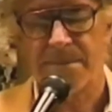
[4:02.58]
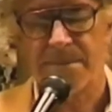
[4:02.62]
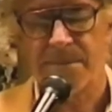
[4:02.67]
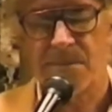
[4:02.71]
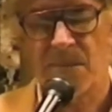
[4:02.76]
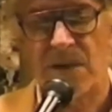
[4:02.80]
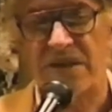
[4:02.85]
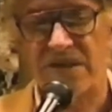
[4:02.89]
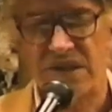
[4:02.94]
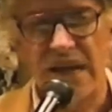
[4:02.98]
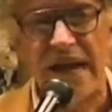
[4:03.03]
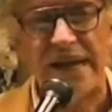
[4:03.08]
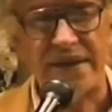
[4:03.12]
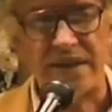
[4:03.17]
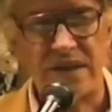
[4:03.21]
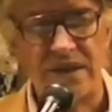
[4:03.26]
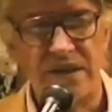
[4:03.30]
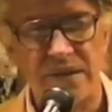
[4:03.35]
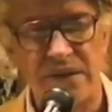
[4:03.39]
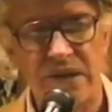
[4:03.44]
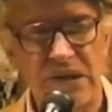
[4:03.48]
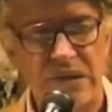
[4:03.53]
it's
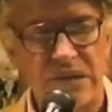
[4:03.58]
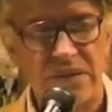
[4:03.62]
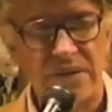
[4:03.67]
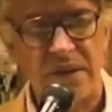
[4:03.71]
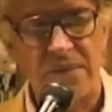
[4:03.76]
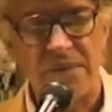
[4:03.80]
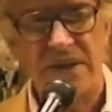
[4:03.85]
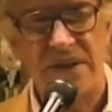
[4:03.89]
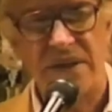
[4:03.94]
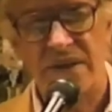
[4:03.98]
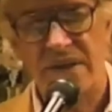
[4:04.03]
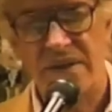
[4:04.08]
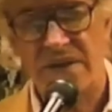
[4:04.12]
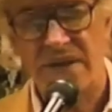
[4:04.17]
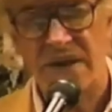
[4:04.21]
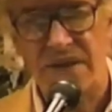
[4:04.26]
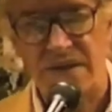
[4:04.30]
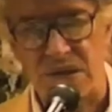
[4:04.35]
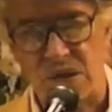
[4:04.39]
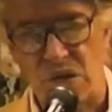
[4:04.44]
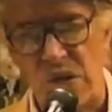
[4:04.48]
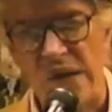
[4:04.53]
nice, I mean,
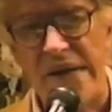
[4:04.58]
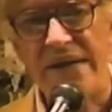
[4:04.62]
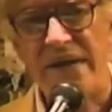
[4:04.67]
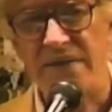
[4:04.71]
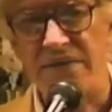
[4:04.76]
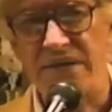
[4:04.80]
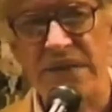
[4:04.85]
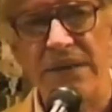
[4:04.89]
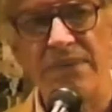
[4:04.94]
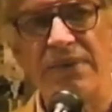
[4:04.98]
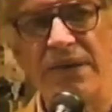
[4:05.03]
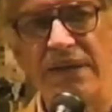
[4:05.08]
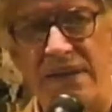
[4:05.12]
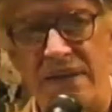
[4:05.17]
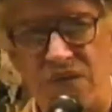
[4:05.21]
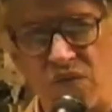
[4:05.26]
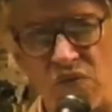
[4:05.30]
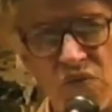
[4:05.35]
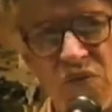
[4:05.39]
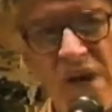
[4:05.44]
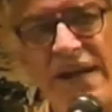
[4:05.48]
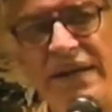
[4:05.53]
it's great if somebody
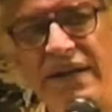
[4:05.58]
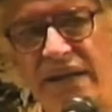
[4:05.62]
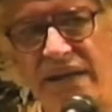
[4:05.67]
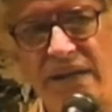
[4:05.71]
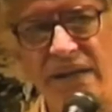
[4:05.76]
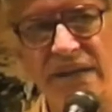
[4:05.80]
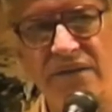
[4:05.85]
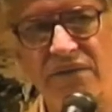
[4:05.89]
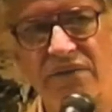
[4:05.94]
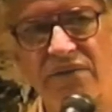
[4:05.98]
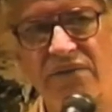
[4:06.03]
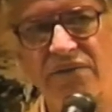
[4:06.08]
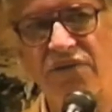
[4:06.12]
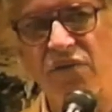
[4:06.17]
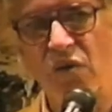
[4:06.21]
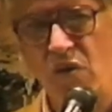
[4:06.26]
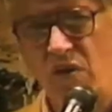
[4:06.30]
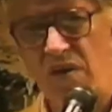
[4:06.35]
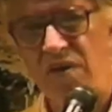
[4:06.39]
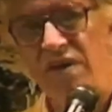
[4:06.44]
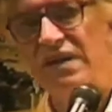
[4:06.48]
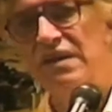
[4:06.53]
is writing
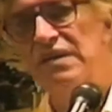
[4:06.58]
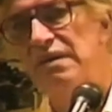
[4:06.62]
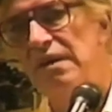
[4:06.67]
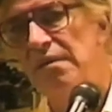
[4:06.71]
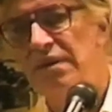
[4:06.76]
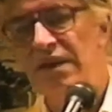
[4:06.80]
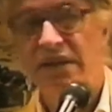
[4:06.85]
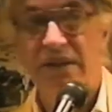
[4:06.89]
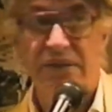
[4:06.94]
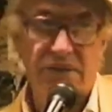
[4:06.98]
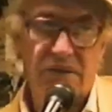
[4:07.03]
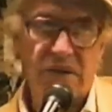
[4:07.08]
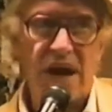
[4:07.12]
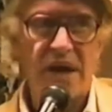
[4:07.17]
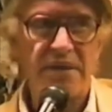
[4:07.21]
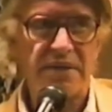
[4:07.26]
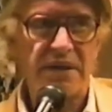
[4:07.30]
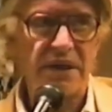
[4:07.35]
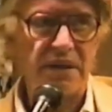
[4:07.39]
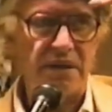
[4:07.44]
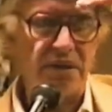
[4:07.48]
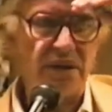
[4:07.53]
for you. I mean,
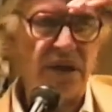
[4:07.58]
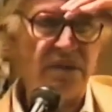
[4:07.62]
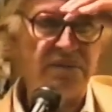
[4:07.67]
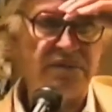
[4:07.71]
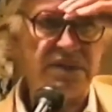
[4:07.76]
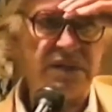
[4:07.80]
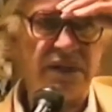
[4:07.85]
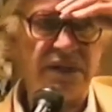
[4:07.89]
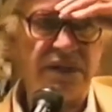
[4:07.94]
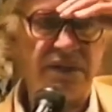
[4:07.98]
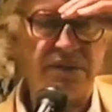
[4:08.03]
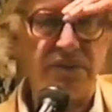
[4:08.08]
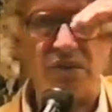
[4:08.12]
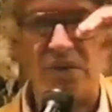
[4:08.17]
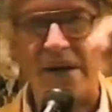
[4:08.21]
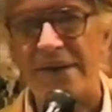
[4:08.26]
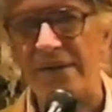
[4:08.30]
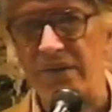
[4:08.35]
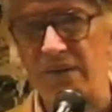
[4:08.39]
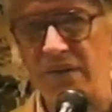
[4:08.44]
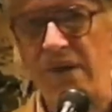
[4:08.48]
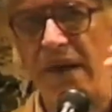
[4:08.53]
crime, obviously he didn't
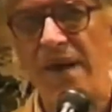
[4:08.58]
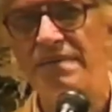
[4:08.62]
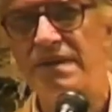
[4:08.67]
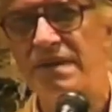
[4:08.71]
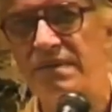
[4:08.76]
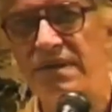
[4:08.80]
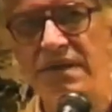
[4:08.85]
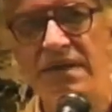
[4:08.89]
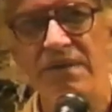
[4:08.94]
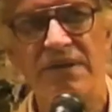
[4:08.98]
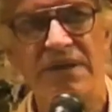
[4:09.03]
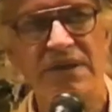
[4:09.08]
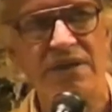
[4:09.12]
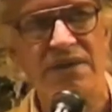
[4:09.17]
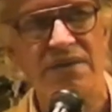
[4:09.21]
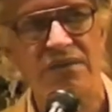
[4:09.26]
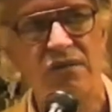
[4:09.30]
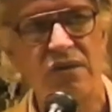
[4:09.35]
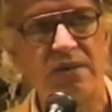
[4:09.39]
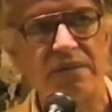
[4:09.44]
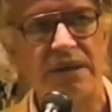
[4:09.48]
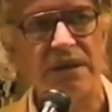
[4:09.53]
write Crimes and Misdemeanors
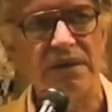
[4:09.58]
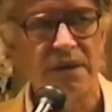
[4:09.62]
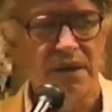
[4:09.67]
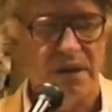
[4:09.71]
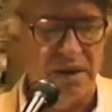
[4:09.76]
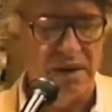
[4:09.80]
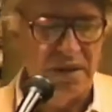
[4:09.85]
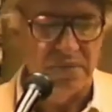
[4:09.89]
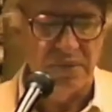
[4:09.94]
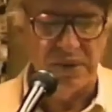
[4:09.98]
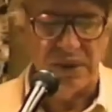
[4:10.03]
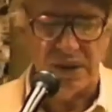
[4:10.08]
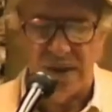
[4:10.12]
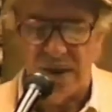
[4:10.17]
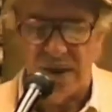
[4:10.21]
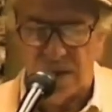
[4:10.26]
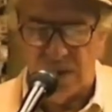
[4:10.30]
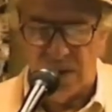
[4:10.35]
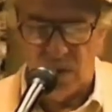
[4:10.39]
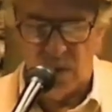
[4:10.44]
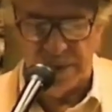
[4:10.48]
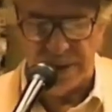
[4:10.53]
for me, but
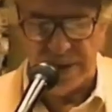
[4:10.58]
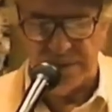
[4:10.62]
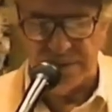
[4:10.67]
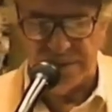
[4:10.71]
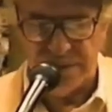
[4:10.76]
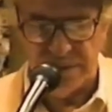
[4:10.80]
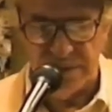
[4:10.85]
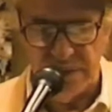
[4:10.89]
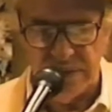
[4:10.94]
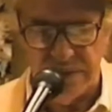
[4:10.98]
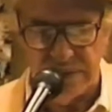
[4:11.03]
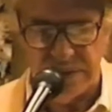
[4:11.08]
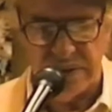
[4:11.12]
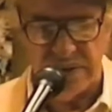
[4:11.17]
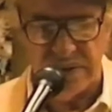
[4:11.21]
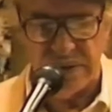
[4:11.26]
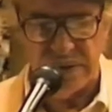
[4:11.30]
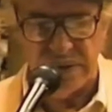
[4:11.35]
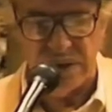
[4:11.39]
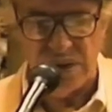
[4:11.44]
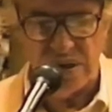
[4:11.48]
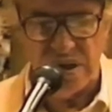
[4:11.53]
when I flew into
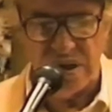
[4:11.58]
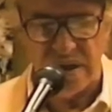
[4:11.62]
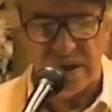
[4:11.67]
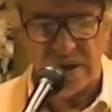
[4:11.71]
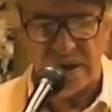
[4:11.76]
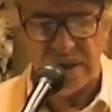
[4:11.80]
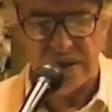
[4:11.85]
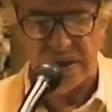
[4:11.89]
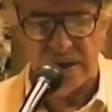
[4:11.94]
New York,